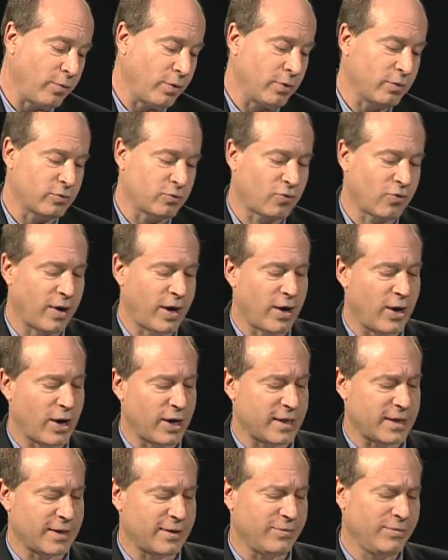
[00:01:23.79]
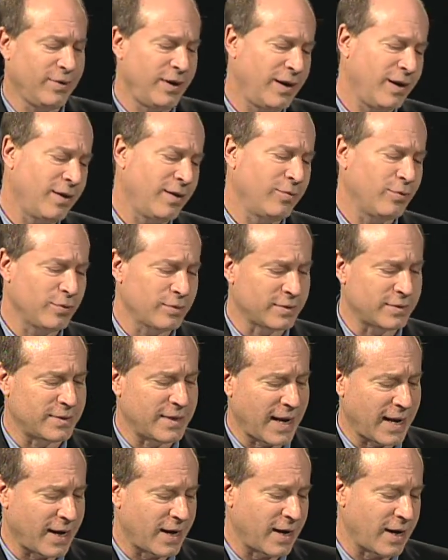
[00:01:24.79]
We'll try not to, well, we'll
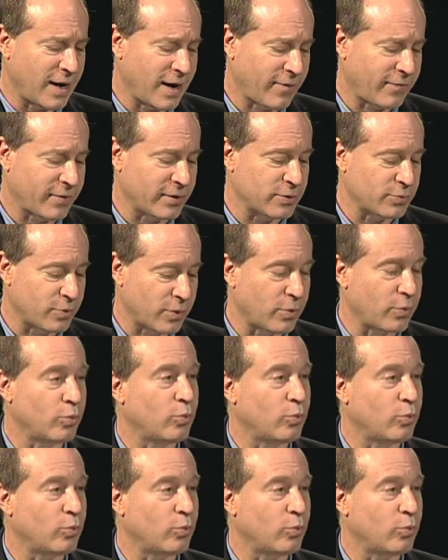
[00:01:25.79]
date it enough because what,